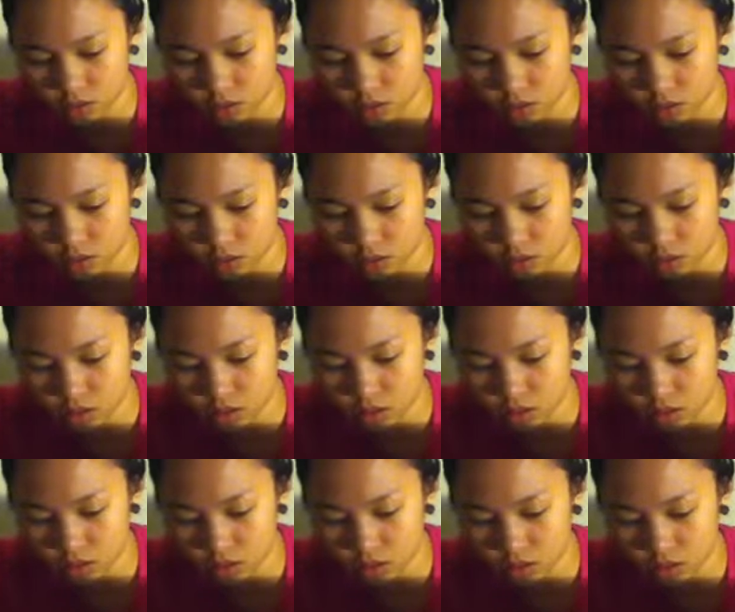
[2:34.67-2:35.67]

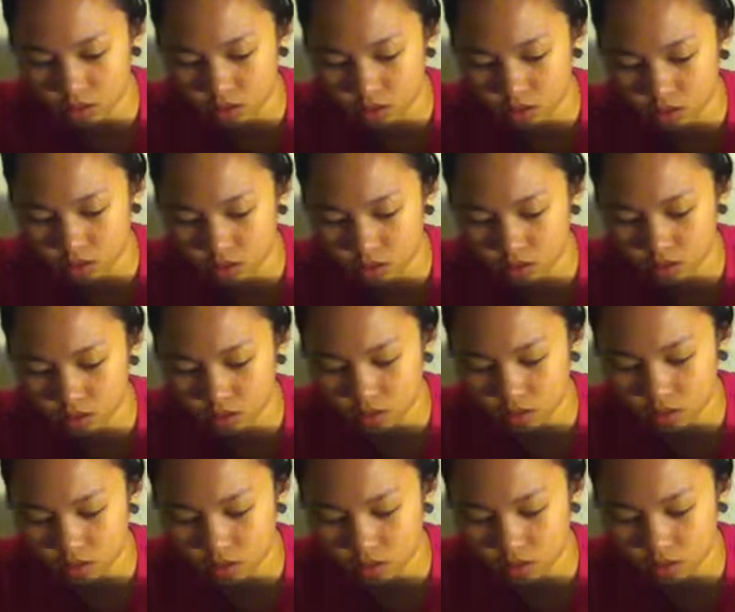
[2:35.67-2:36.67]

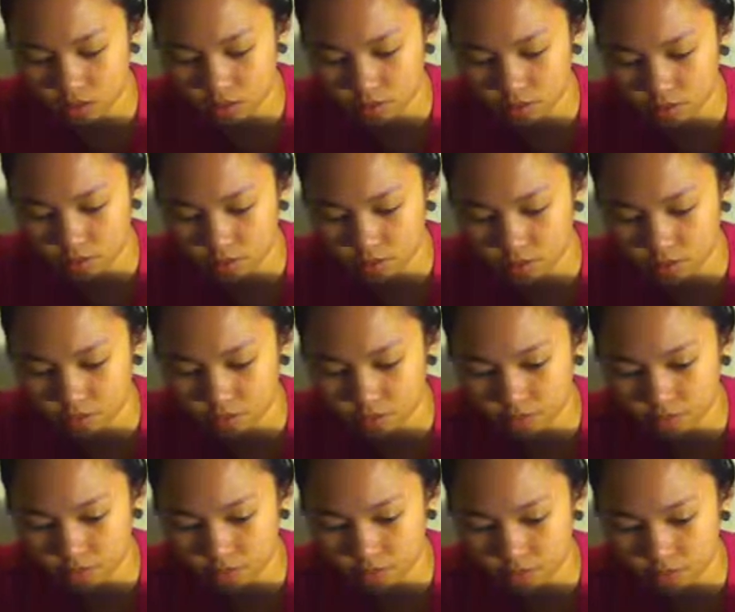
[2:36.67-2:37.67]

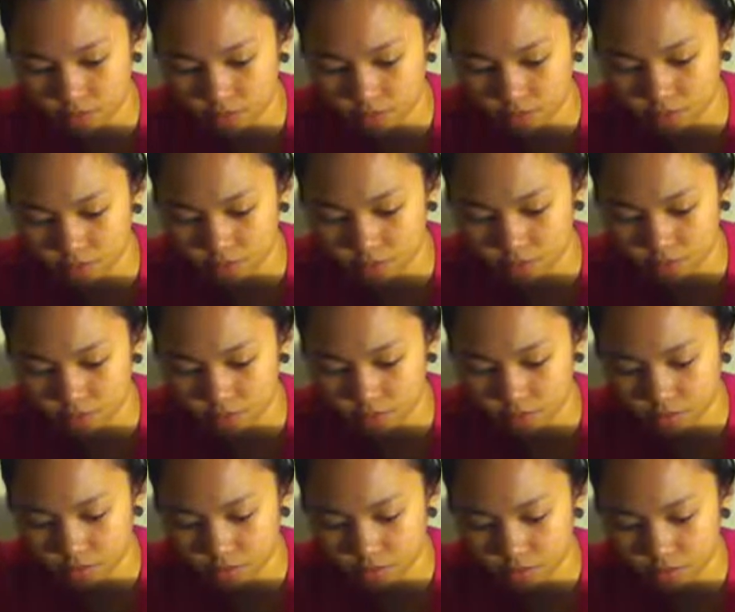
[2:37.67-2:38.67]

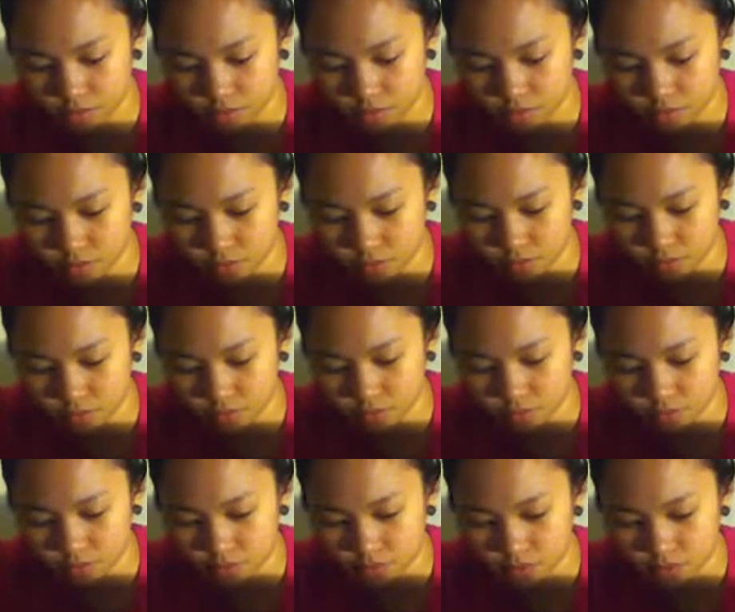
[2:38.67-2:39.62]
No one is speaking in this clip.